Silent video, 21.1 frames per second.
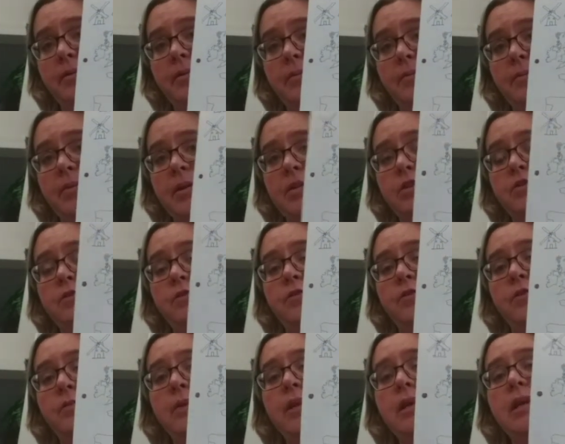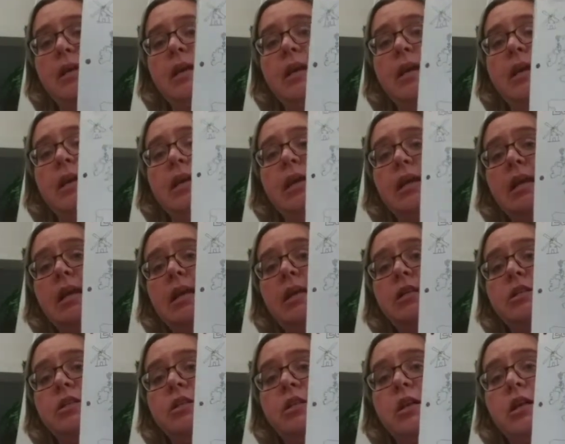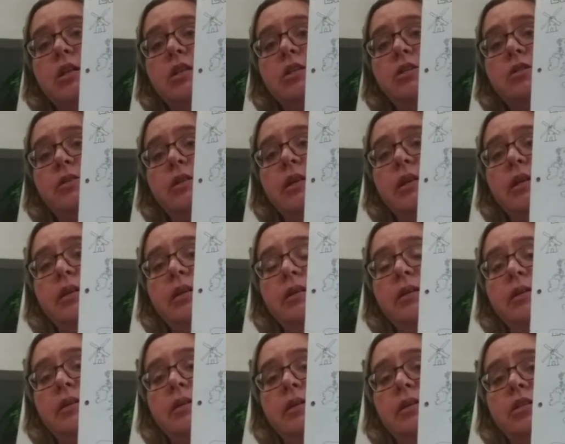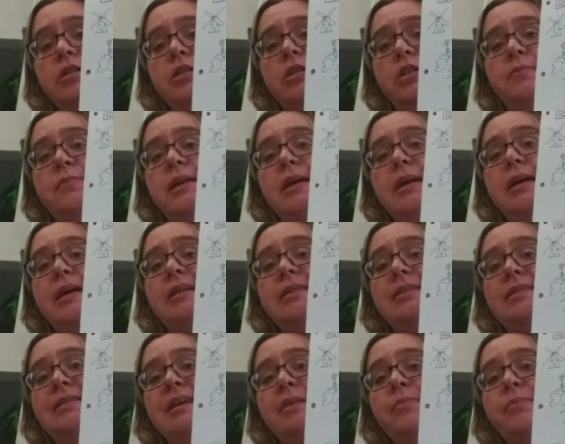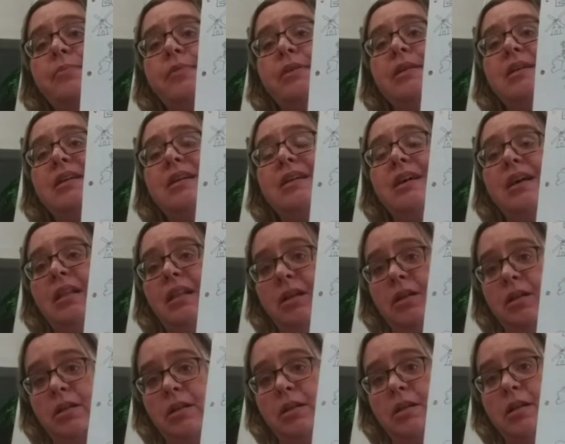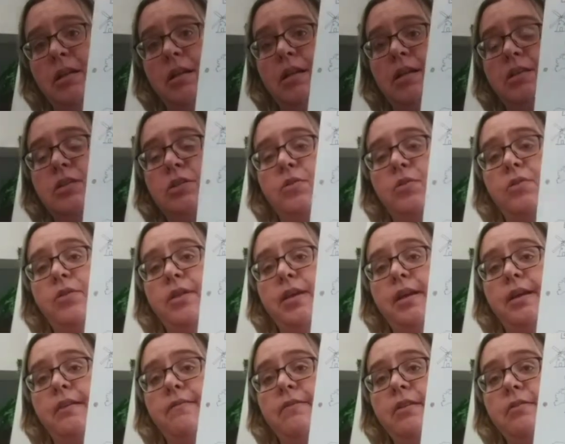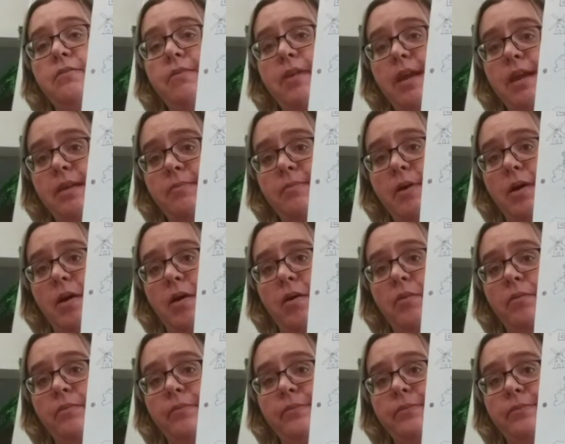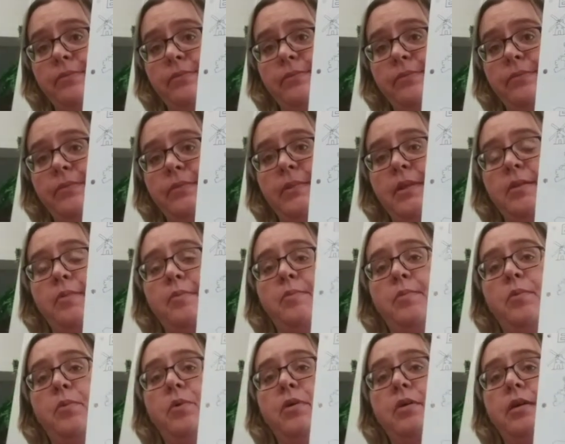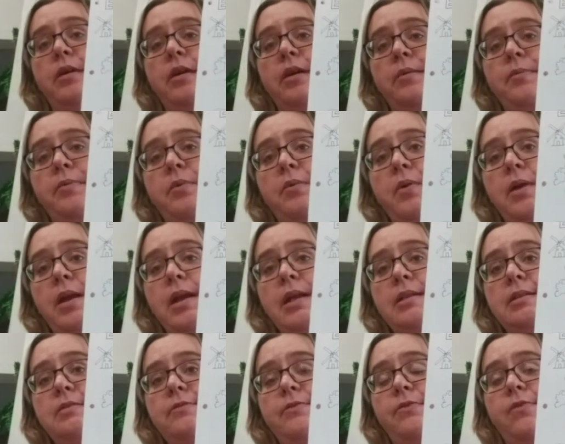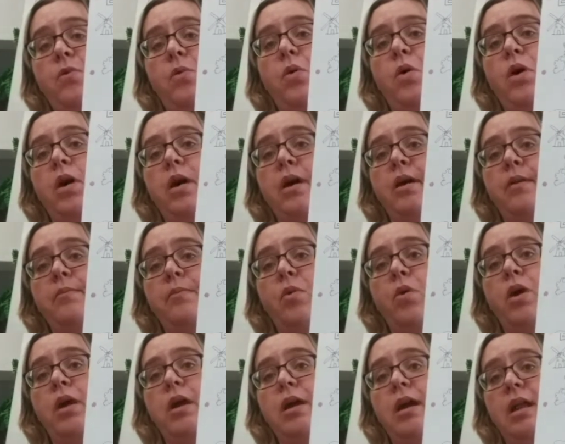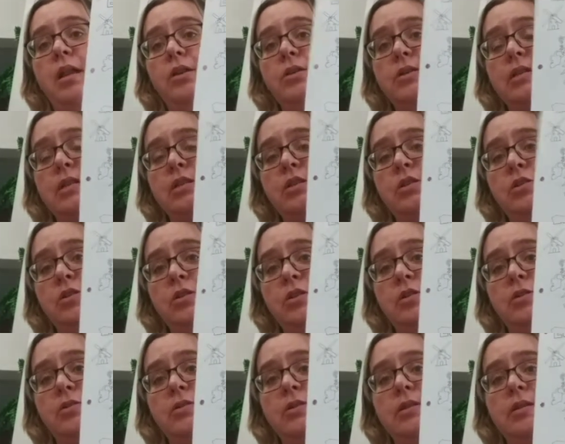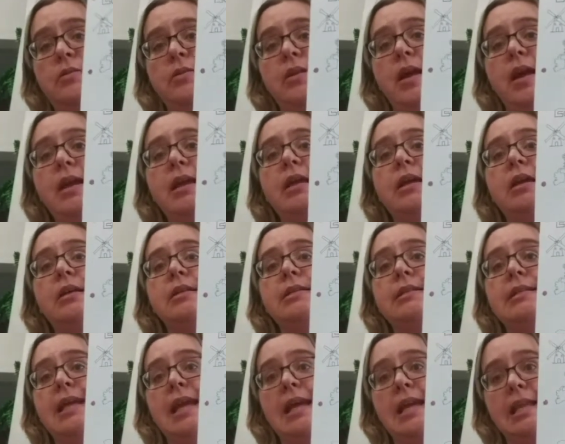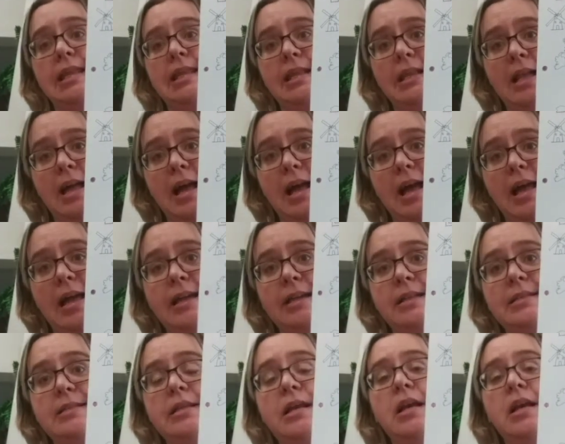picture for me. Each country should be a separate color. So think of the rainbow. More points for more colors that you use, all right? Stay in the lines.